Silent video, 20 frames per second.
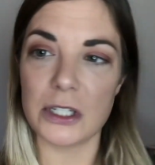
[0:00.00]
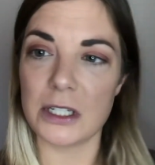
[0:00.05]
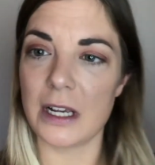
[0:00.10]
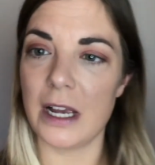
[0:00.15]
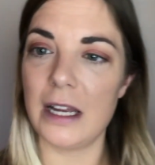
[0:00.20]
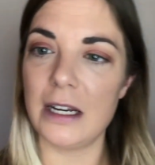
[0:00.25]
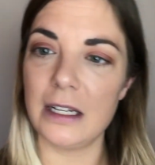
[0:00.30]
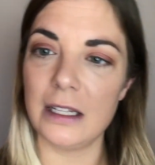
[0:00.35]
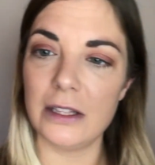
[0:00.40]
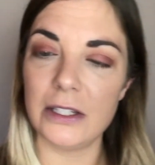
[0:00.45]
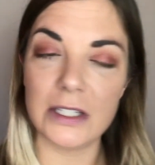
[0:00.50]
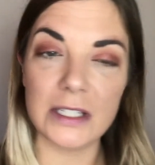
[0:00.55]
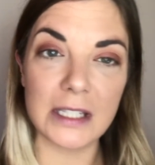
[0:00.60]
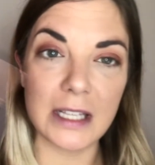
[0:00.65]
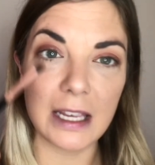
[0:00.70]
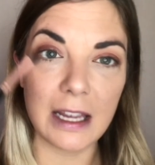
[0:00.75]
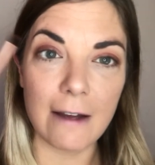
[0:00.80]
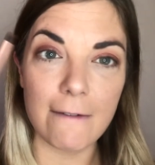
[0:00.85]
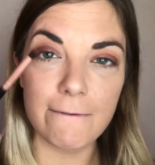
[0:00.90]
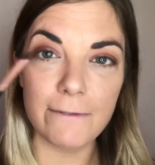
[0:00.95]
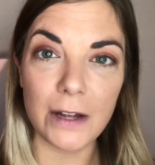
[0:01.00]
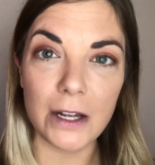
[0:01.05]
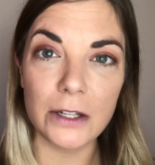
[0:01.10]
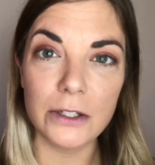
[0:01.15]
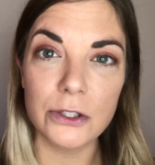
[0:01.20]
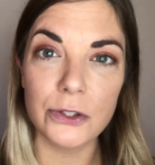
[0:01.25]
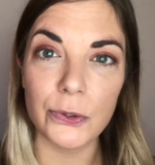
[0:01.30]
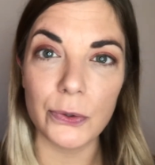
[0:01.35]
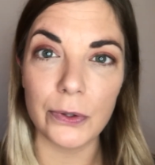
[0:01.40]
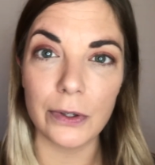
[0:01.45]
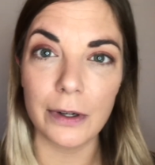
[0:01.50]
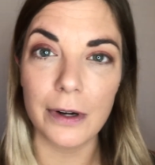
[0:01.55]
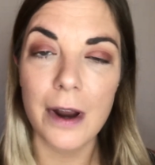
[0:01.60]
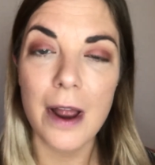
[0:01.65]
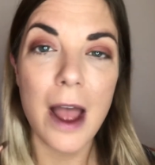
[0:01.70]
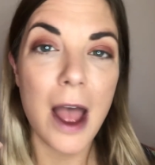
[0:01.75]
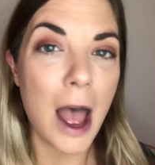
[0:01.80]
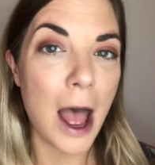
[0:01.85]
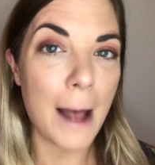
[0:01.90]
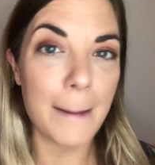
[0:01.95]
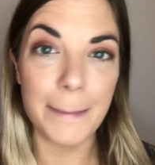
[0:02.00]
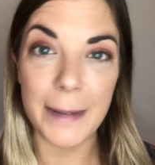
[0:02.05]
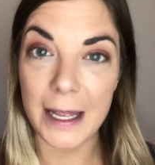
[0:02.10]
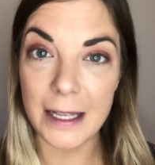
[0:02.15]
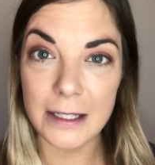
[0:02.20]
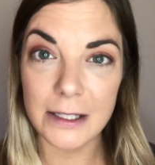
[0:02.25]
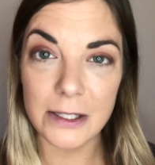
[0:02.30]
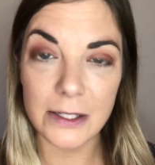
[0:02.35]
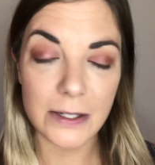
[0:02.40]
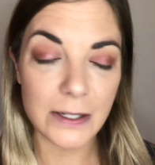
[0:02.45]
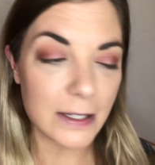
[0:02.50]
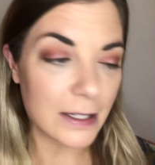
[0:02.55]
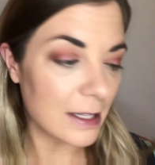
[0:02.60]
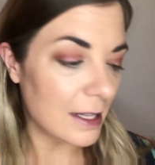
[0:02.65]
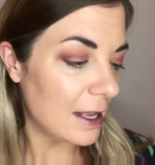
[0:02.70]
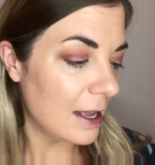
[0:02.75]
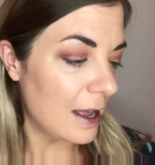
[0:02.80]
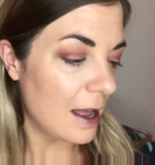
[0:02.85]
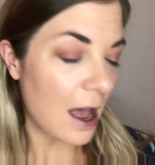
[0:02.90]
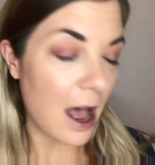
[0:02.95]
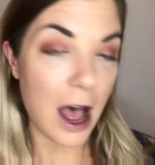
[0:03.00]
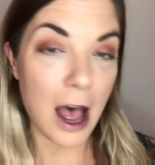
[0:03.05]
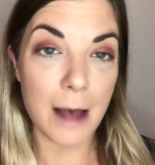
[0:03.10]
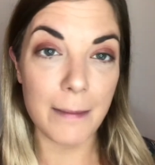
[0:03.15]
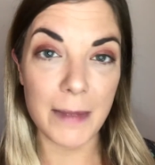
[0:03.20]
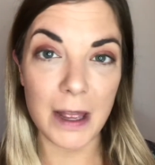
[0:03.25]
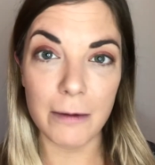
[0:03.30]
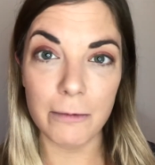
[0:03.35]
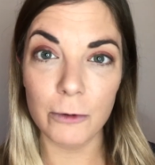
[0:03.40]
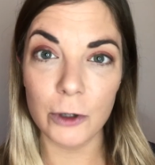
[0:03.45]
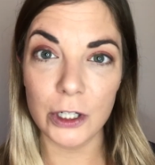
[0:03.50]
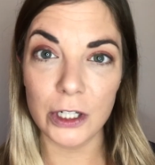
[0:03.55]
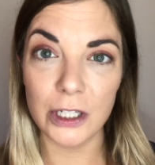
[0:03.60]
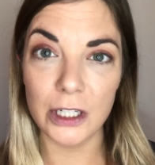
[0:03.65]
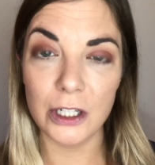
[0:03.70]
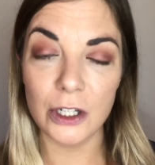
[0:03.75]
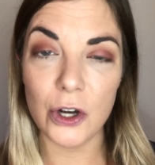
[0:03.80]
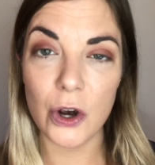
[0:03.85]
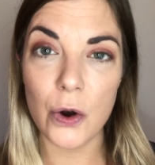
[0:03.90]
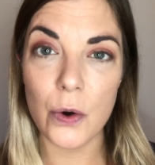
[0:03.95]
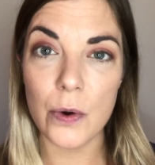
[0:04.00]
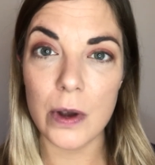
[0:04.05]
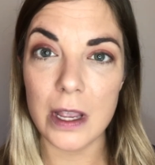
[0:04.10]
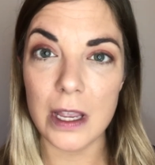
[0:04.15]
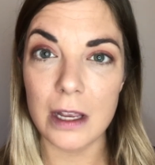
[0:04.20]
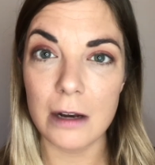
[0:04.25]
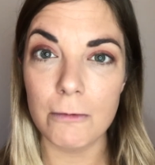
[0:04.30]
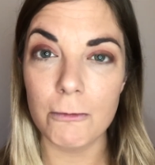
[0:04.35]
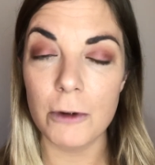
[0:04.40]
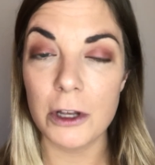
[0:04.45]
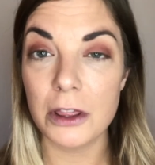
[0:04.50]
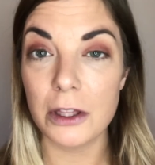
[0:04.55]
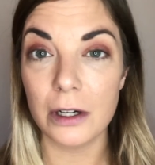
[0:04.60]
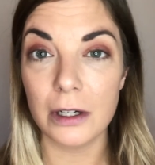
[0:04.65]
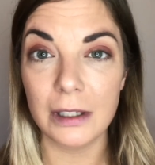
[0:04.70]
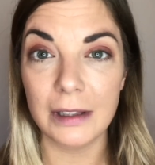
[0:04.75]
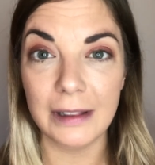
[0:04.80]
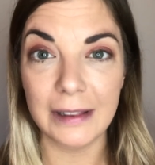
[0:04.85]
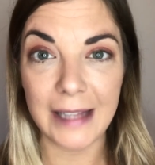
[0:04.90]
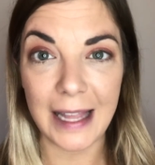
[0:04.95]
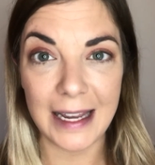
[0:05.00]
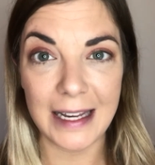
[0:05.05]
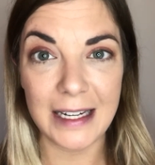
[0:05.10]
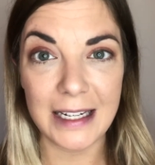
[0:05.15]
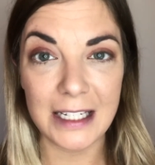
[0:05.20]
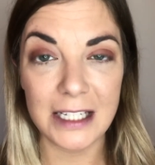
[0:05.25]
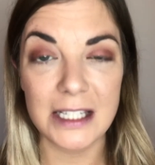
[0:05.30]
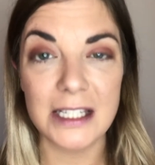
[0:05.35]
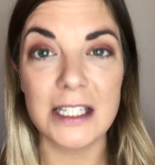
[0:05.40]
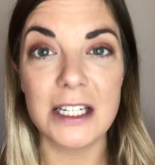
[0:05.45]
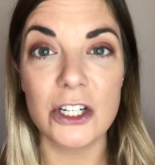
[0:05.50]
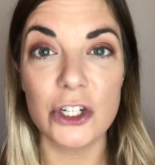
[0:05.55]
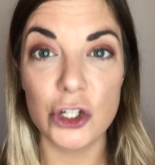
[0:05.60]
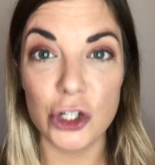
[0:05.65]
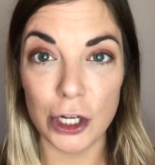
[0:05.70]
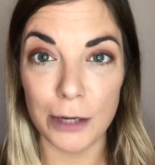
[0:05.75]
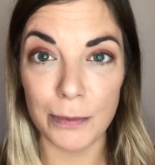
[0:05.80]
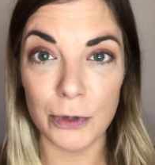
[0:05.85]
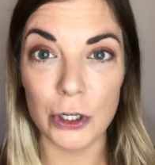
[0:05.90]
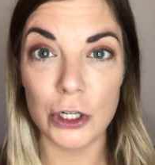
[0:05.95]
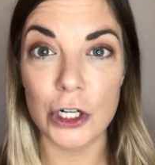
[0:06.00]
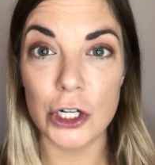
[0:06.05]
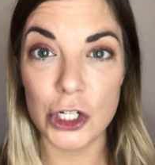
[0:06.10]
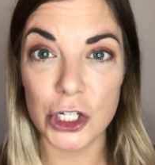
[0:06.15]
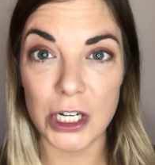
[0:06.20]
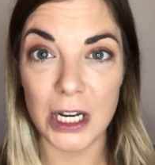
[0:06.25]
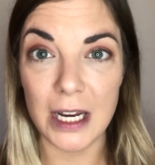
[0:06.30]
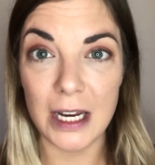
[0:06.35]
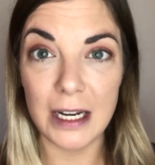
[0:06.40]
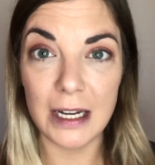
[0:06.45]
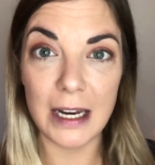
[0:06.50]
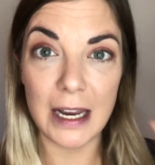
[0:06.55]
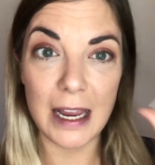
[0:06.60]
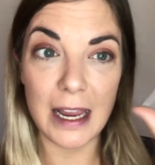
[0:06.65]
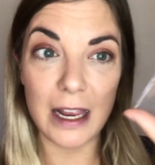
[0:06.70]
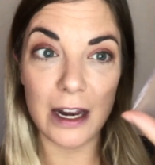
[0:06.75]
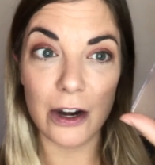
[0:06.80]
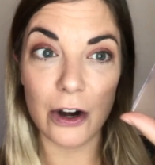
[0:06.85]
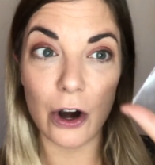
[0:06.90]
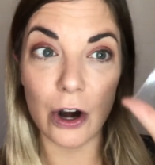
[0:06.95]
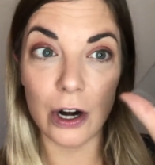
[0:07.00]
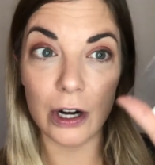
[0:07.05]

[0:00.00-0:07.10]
kind of looks like a felt or a pencil. And we're gonna go in with our lightest shimmer shade in our